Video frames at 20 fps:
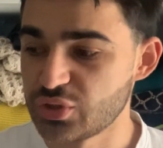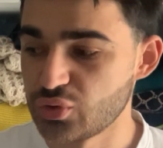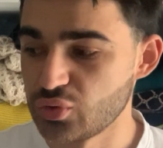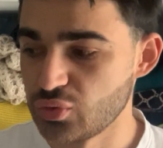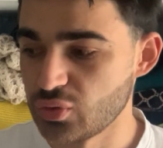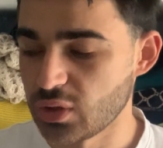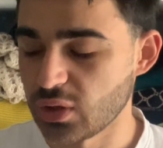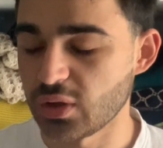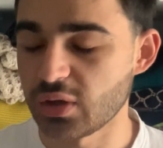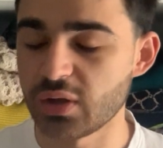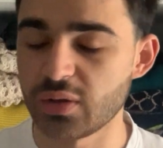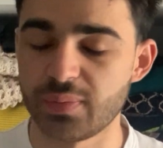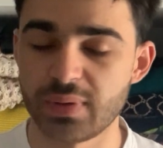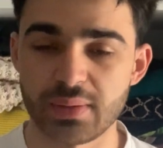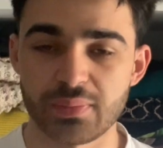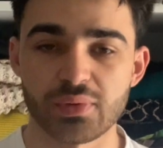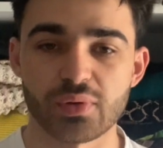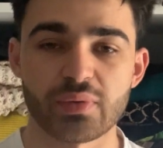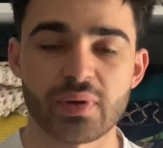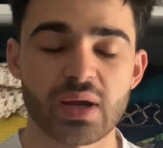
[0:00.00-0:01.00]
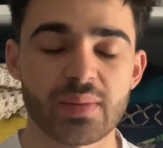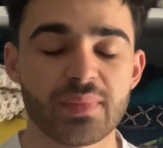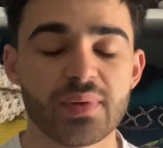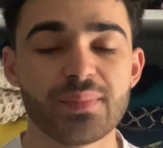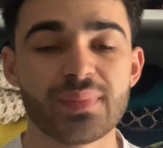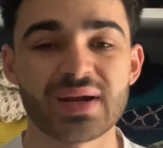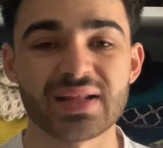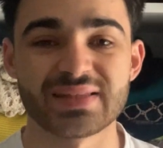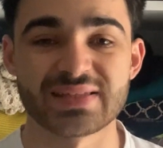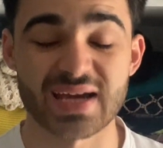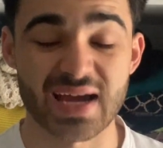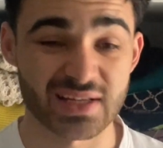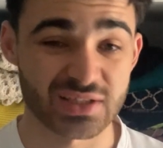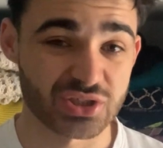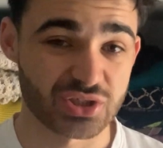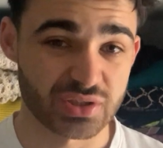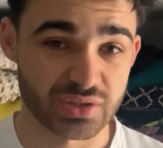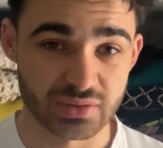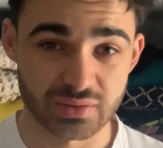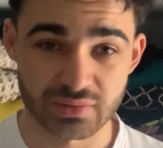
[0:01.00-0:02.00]
to a lot of the people around me, but
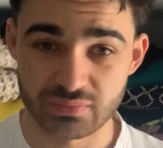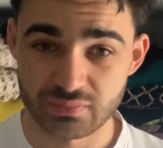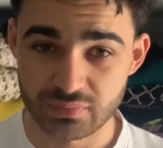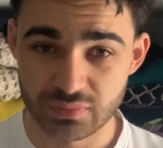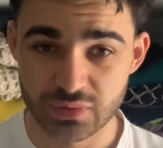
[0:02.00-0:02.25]
attached to